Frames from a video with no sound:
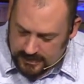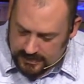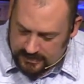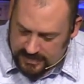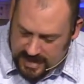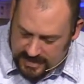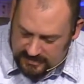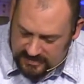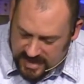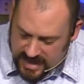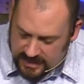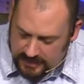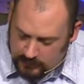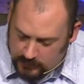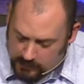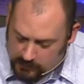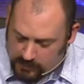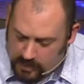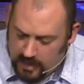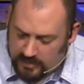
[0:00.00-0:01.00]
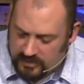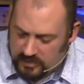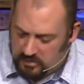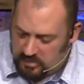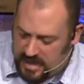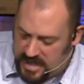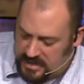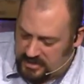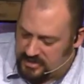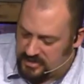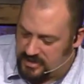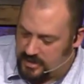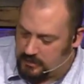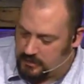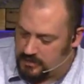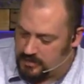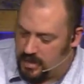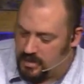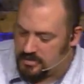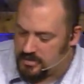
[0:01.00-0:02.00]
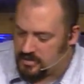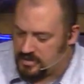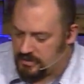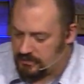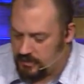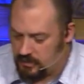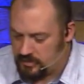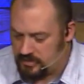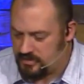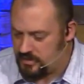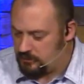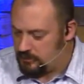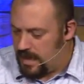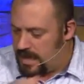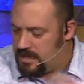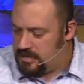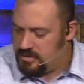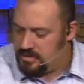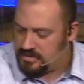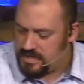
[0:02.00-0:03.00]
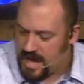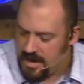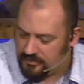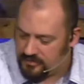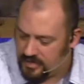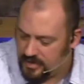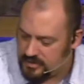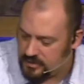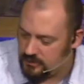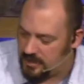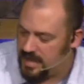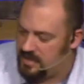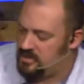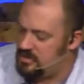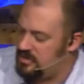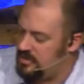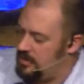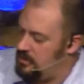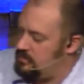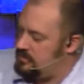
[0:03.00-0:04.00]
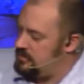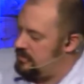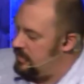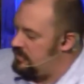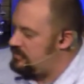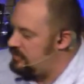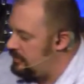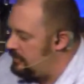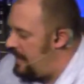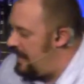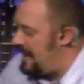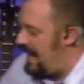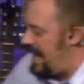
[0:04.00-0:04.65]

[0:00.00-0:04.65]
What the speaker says: That day that we were on the beach, there was the Rangers, half dozen Rangers, and there was also about